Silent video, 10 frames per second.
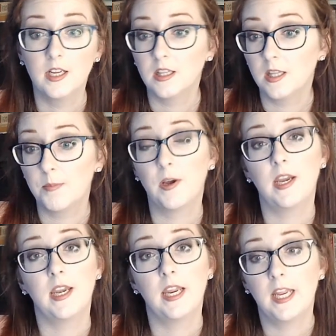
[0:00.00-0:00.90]

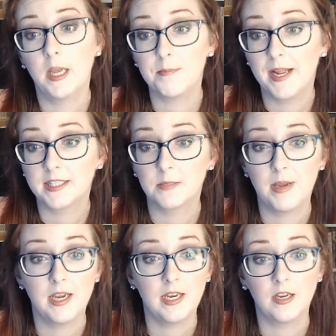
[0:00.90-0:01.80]
liberating,
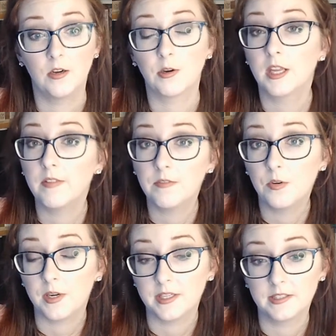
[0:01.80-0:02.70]
emancipating, or giving
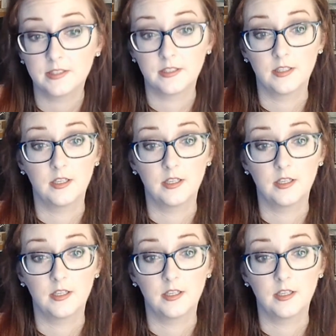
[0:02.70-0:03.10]
voice.